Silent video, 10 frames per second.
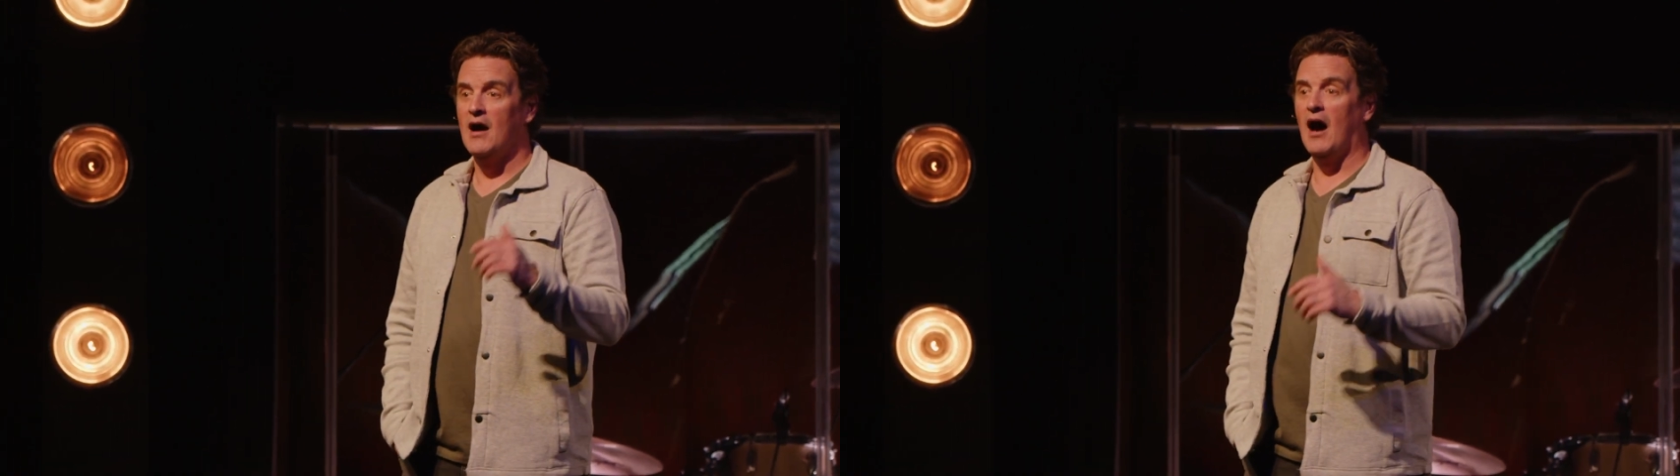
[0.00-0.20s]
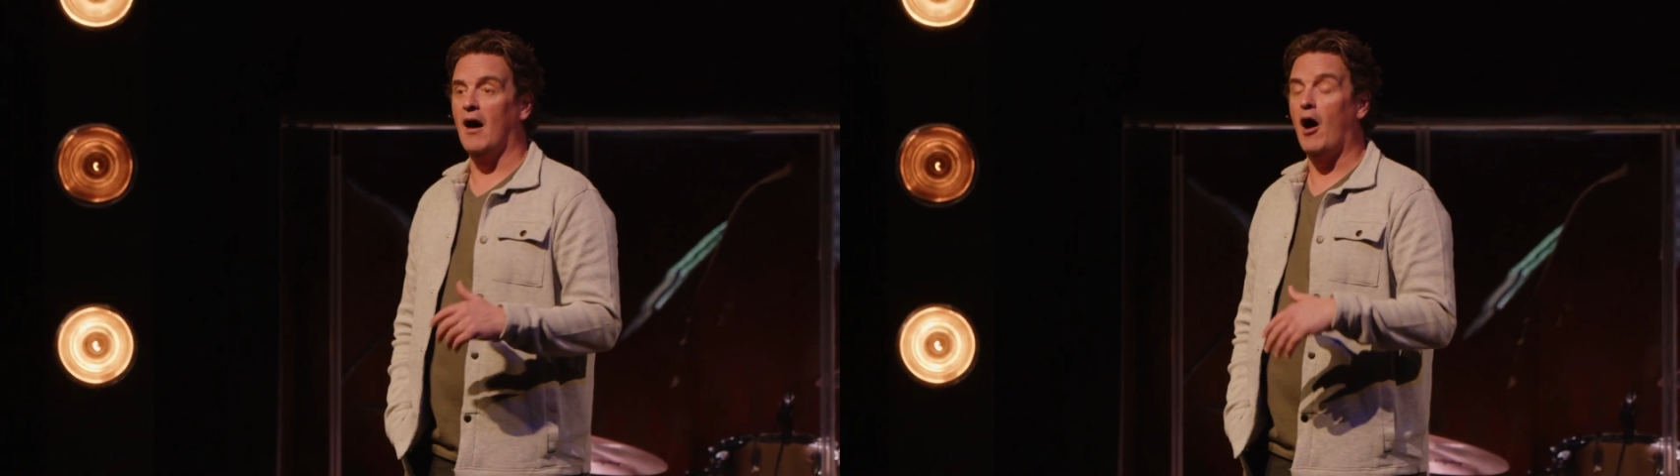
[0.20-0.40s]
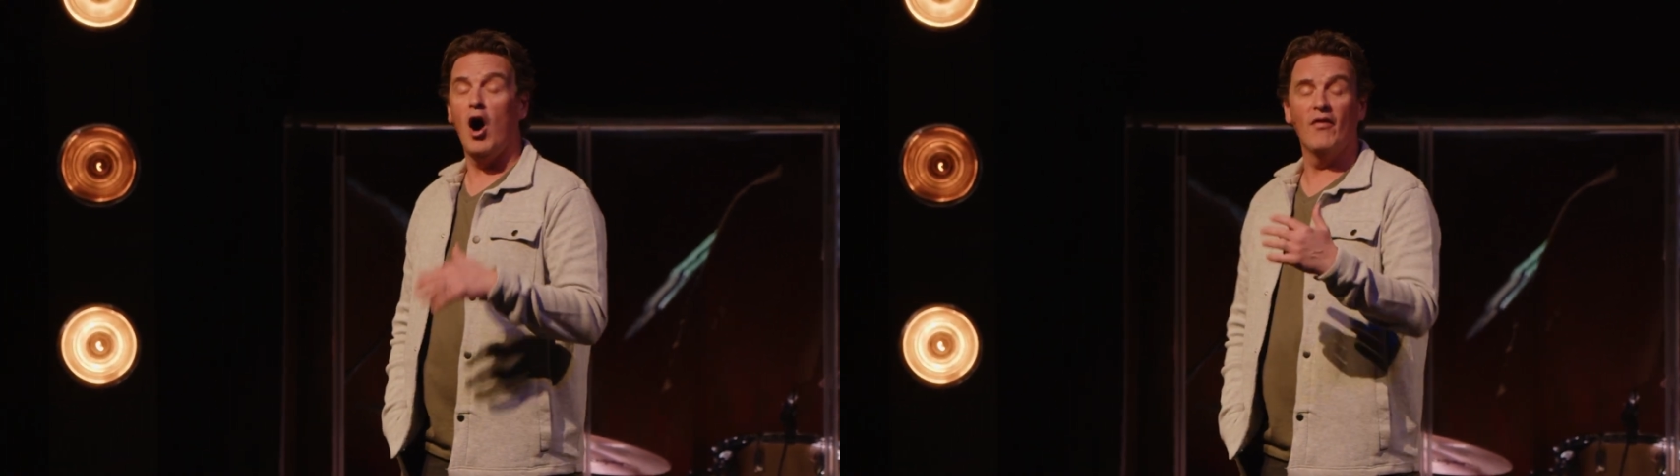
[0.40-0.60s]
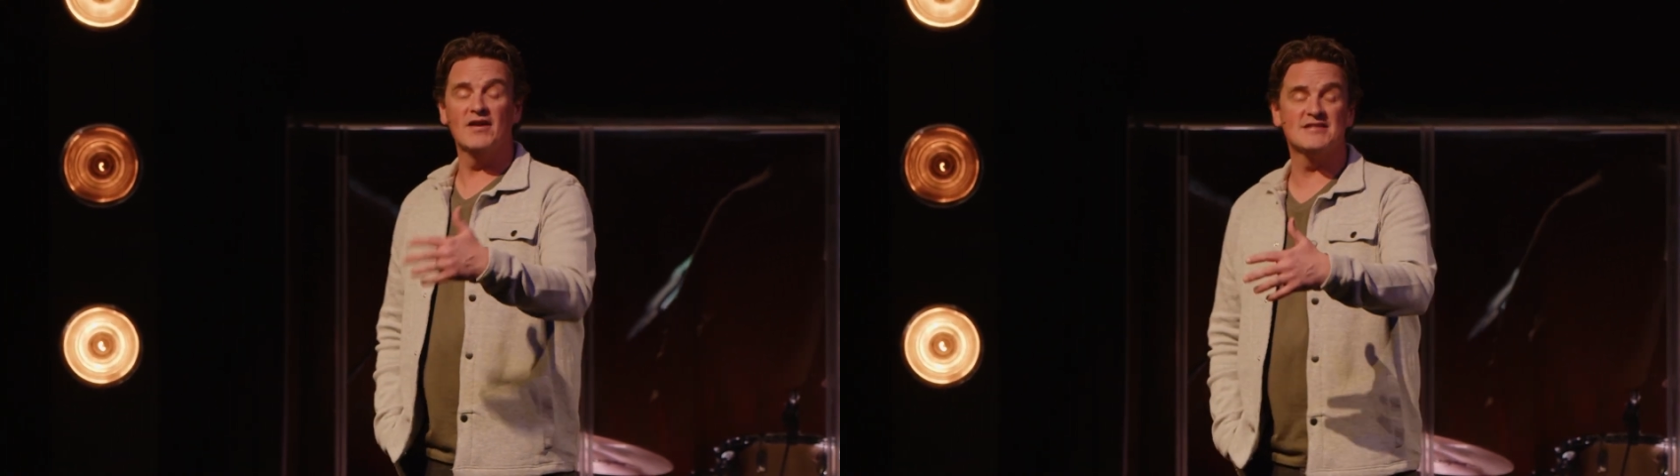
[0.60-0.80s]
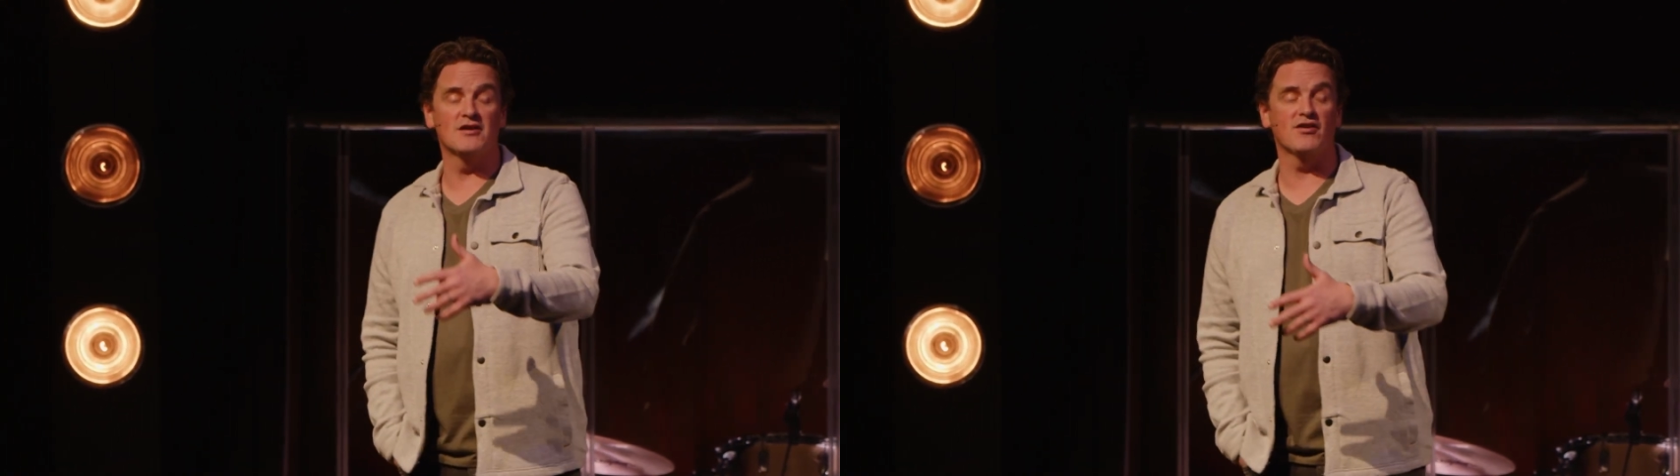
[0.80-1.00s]
On
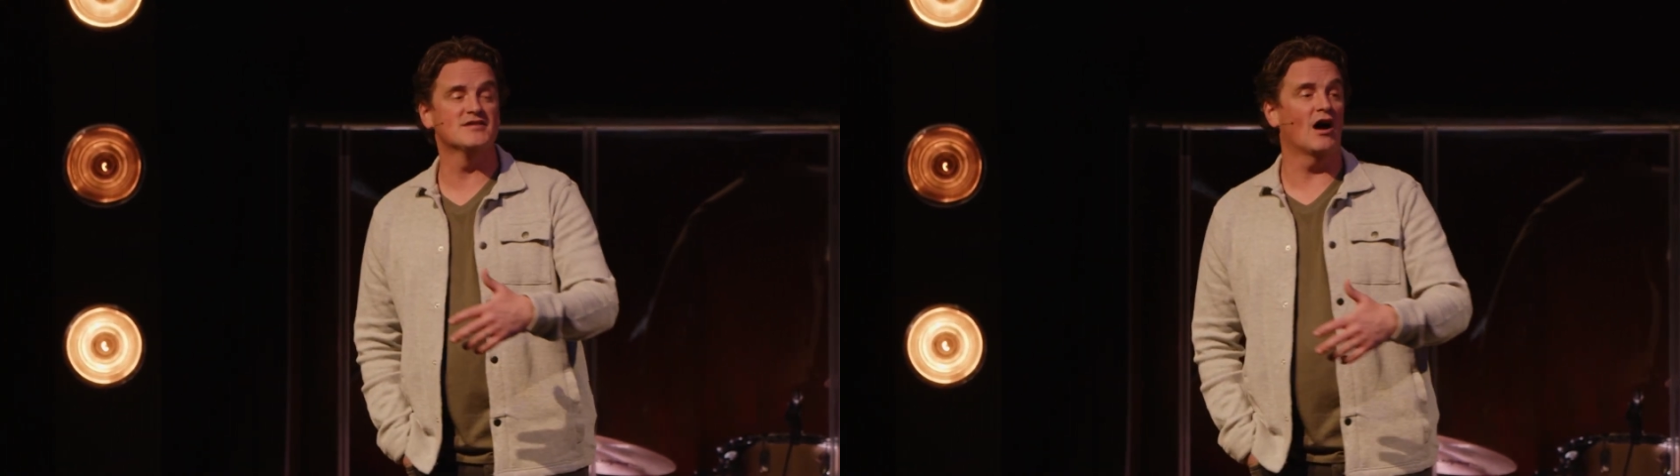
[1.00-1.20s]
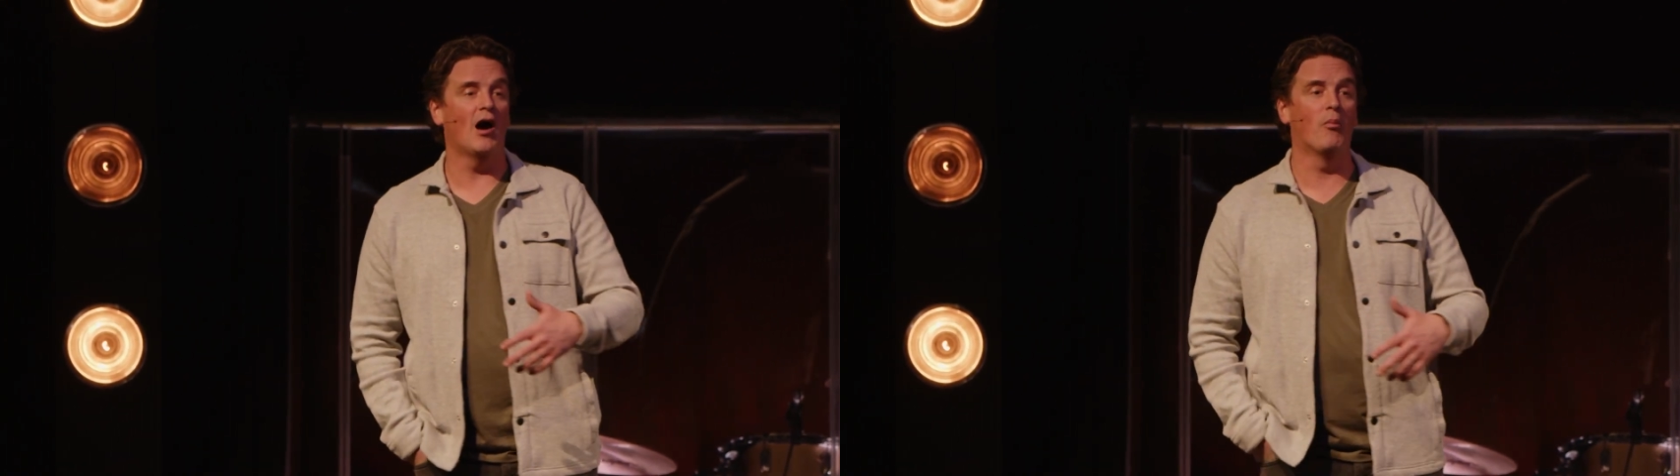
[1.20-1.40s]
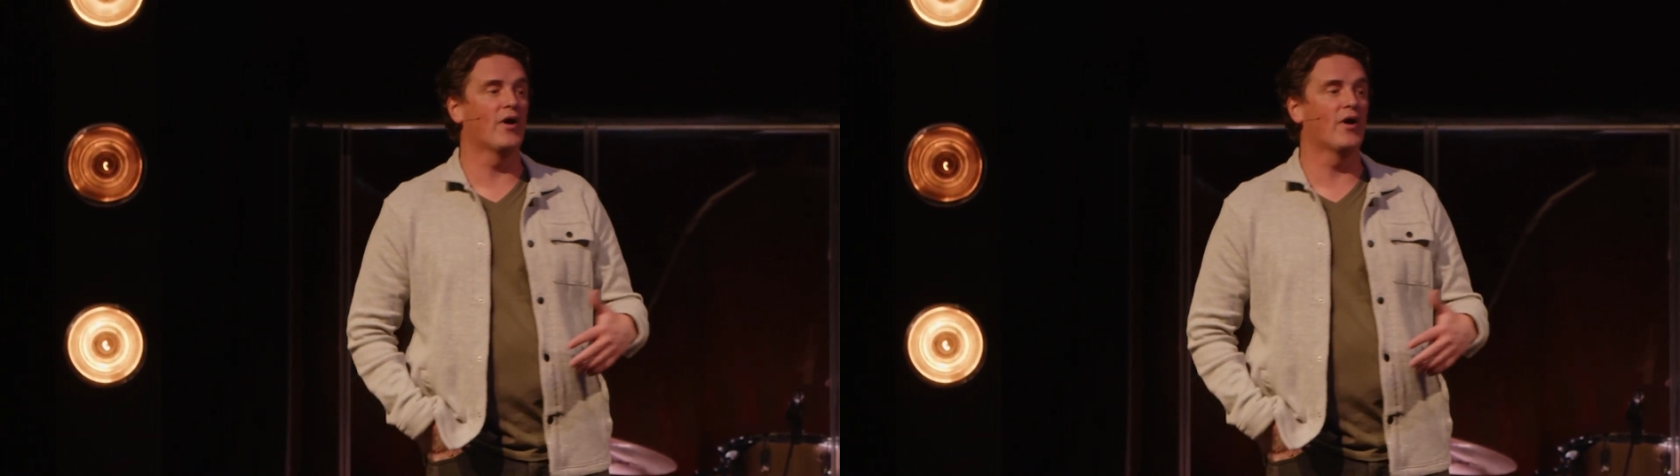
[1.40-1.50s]
this series hub,